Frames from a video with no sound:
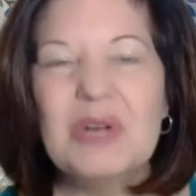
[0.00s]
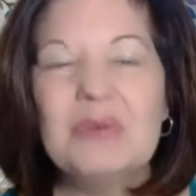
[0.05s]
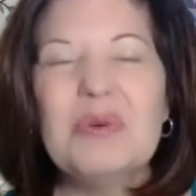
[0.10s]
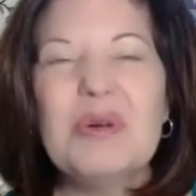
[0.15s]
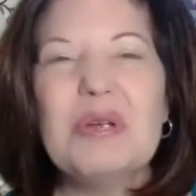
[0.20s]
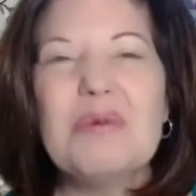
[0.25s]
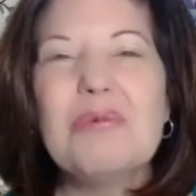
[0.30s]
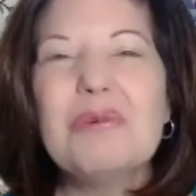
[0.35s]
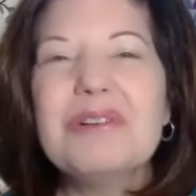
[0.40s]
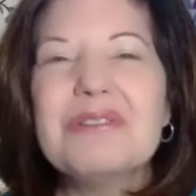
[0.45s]

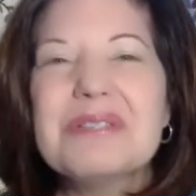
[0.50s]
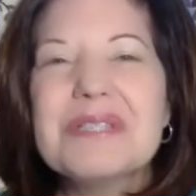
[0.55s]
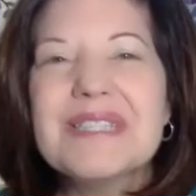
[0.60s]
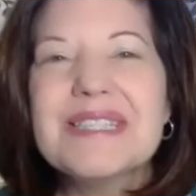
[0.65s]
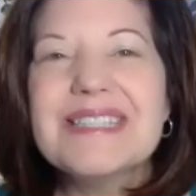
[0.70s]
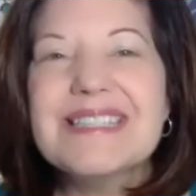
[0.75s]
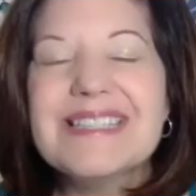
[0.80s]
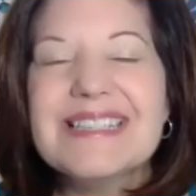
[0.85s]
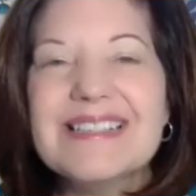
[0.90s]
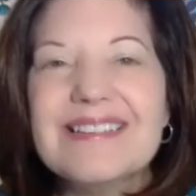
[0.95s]
we will
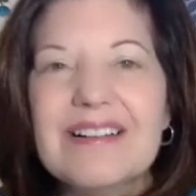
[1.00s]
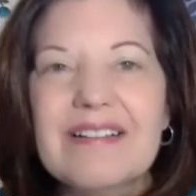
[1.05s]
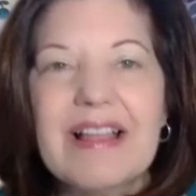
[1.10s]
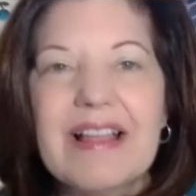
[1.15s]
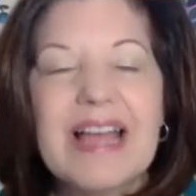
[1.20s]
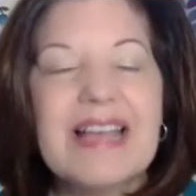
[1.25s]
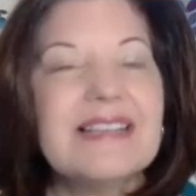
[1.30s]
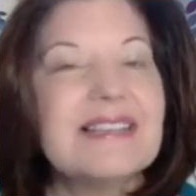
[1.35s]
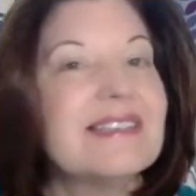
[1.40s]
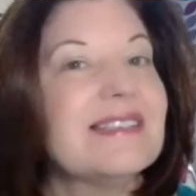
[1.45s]
still
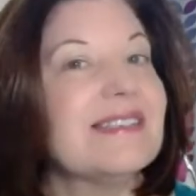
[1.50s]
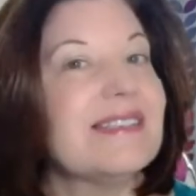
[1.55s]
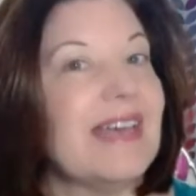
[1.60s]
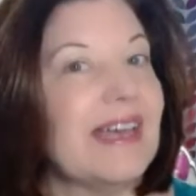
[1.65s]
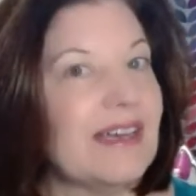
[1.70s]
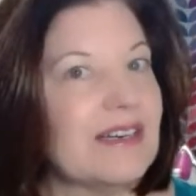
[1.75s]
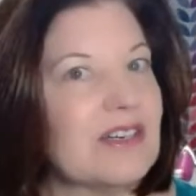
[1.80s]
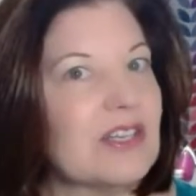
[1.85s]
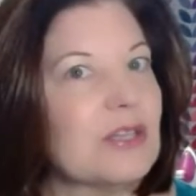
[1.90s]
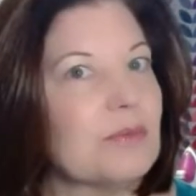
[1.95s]

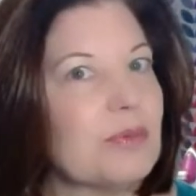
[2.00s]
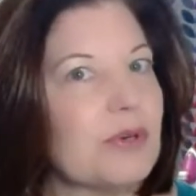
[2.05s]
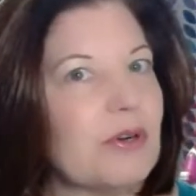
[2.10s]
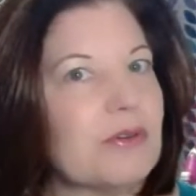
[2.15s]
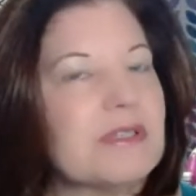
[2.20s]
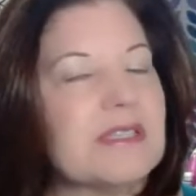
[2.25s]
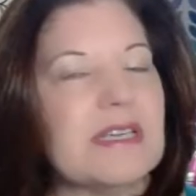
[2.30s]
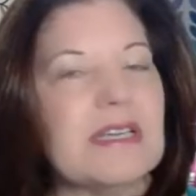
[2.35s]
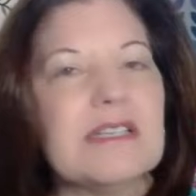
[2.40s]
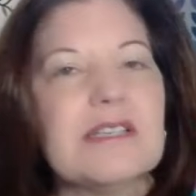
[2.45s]
send the
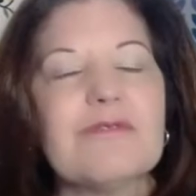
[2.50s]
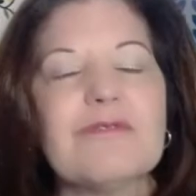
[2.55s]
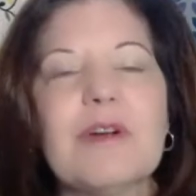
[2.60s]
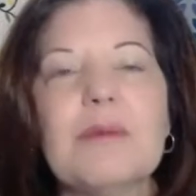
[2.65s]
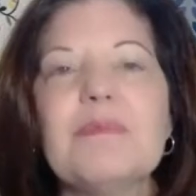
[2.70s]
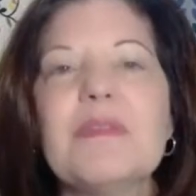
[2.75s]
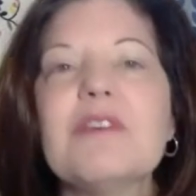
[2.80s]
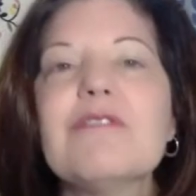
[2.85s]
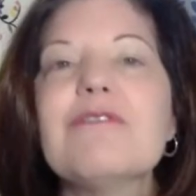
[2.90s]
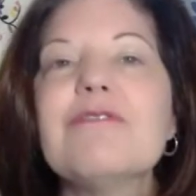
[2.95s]
proceeds
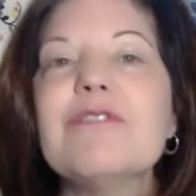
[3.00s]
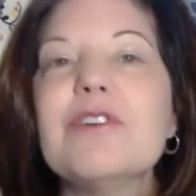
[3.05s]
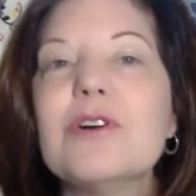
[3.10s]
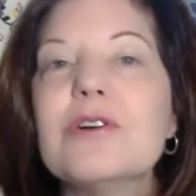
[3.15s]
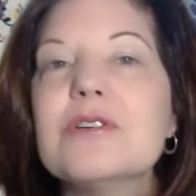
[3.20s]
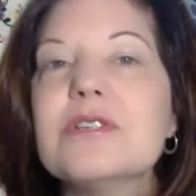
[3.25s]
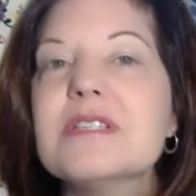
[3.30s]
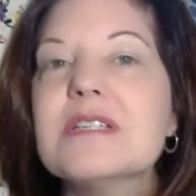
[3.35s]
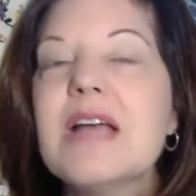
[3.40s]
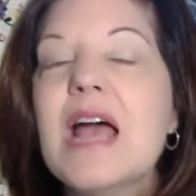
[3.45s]
from the
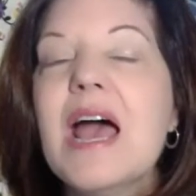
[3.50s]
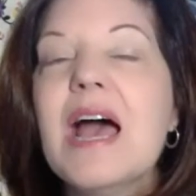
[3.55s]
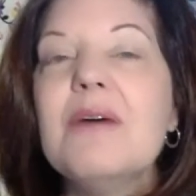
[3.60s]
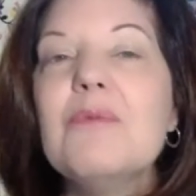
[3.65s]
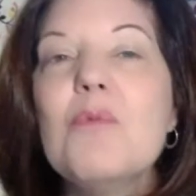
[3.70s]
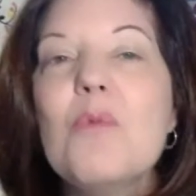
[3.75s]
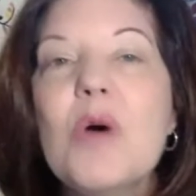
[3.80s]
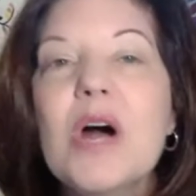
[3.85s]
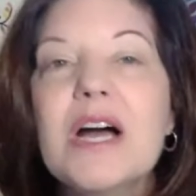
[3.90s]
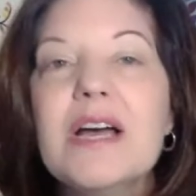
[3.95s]
first
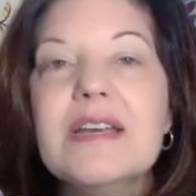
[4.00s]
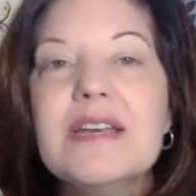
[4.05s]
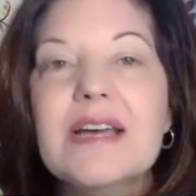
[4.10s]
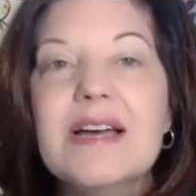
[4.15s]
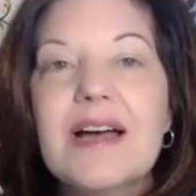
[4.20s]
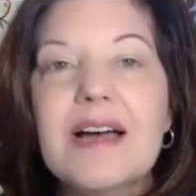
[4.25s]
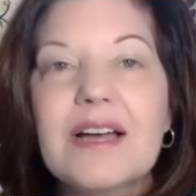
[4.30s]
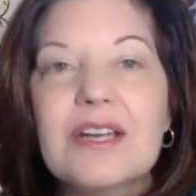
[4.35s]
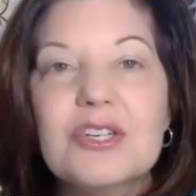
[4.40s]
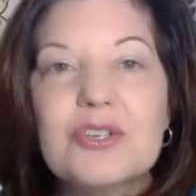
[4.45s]

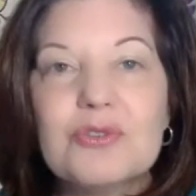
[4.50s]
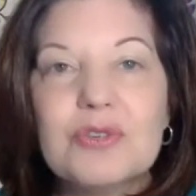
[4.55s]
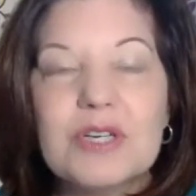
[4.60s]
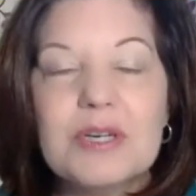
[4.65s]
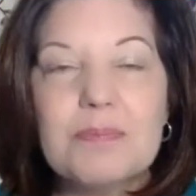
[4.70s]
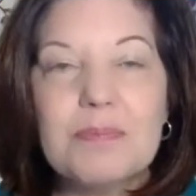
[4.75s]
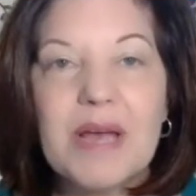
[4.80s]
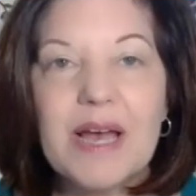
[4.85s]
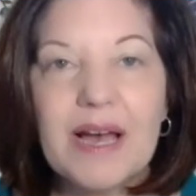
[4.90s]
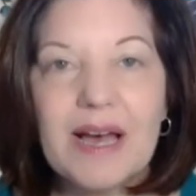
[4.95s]

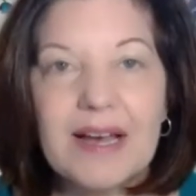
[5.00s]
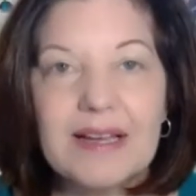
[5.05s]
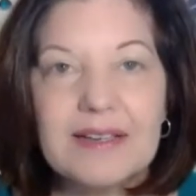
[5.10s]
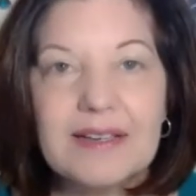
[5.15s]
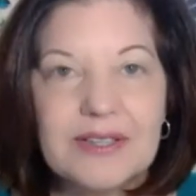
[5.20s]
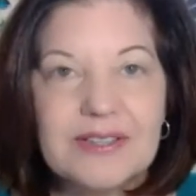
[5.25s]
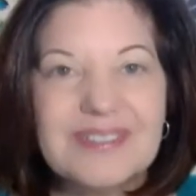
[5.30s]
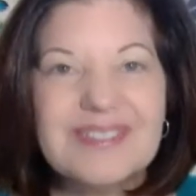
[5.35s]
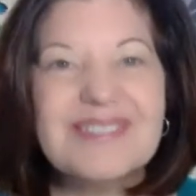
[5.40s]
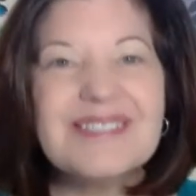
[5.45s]
100
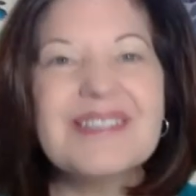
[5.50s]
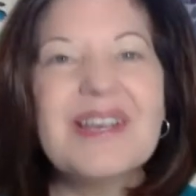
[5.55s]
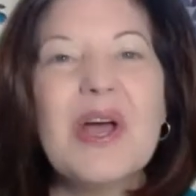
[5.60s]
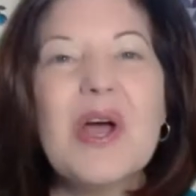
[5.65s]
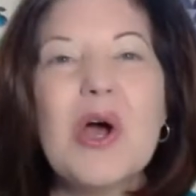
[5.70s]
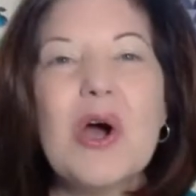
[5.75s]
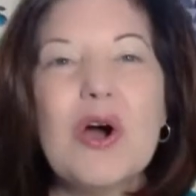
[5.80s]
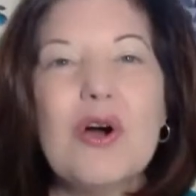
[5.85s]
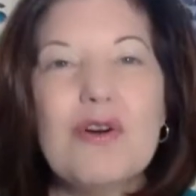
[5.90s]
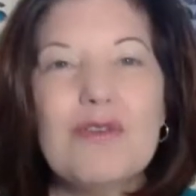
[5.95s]
patterns
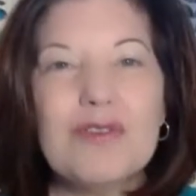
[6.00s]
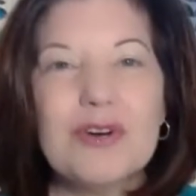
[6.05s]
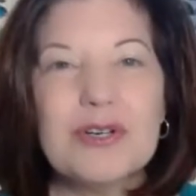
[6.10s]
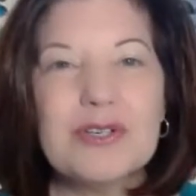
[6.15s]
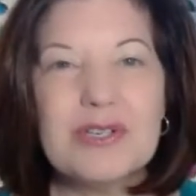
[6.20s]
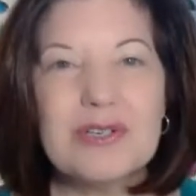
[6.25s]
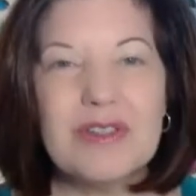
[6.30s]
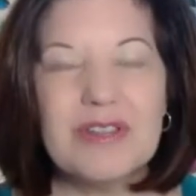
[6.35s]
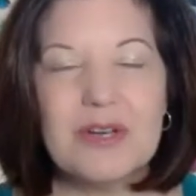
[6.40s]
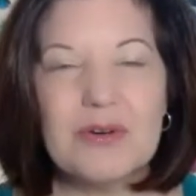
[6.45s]
over
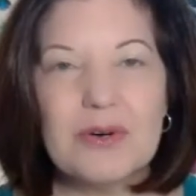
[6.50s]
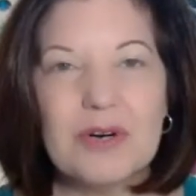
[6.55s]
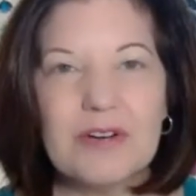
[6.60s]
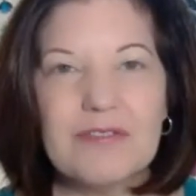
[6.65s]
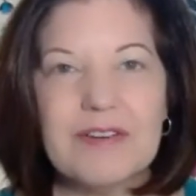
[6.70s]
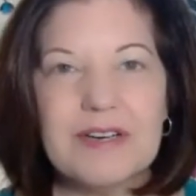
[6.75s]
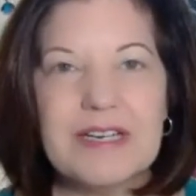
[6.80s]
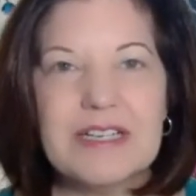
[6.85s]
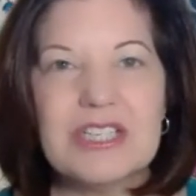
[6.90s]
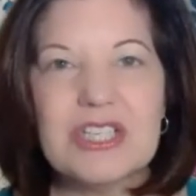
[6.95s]
to the
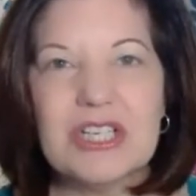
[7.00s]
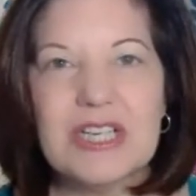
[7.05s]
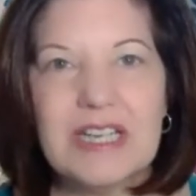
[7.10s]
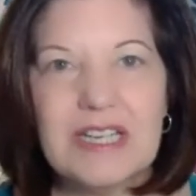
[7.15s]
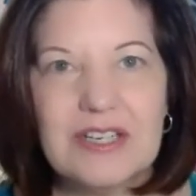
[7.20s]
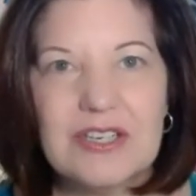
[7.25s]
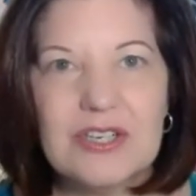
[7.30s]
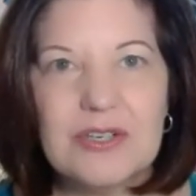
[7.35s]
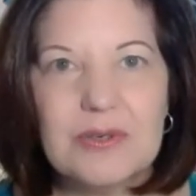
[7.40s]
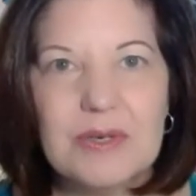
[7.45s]
orphanage
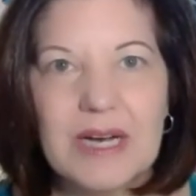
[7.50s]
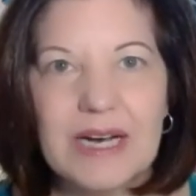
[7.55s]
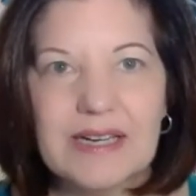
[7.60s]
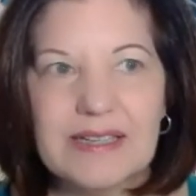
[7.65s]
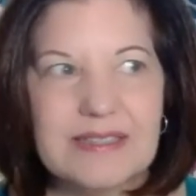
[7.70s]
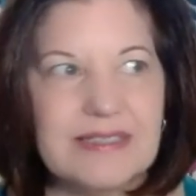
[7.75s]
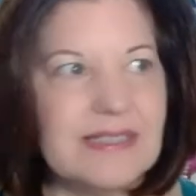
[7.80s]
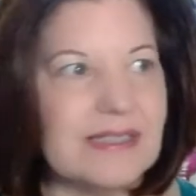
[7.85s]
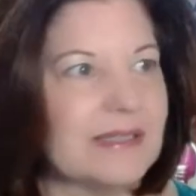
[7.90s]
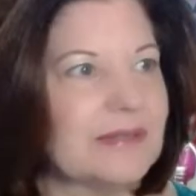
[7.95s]
in
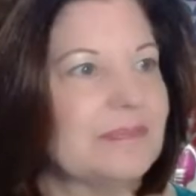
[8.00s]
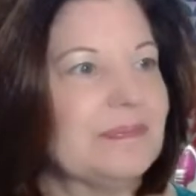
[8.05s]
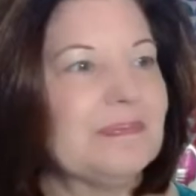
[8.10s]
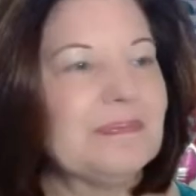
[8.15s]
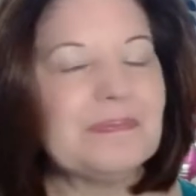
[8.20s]
Uganda.